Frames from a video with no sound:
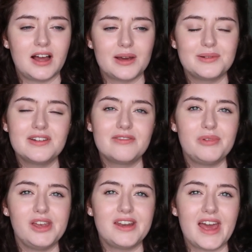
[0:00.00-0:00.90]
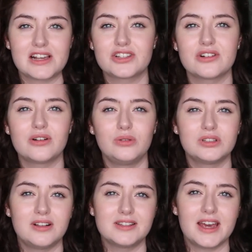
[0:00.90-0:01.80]
I would have been extra
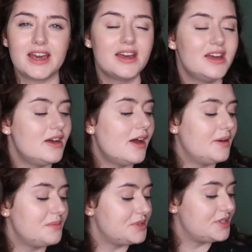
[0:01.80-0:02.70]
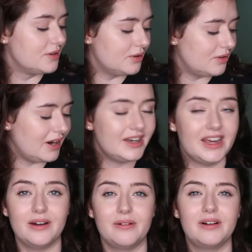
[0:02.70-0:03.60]
cold all day so right
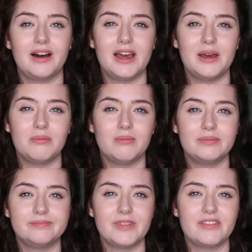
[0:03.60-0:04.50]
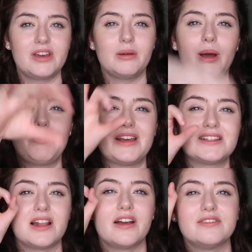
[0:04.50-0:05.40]
now I am living my
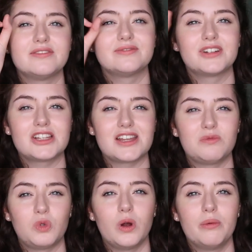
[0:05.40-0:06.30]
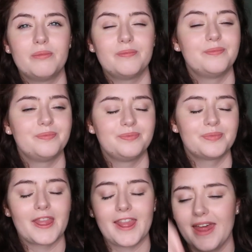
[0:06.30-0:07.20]
best life because I'm warm
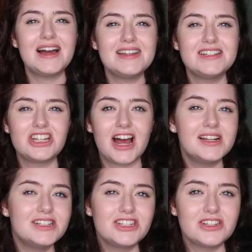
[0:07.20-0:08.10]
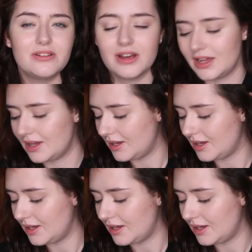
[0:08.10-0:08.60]
I challenge you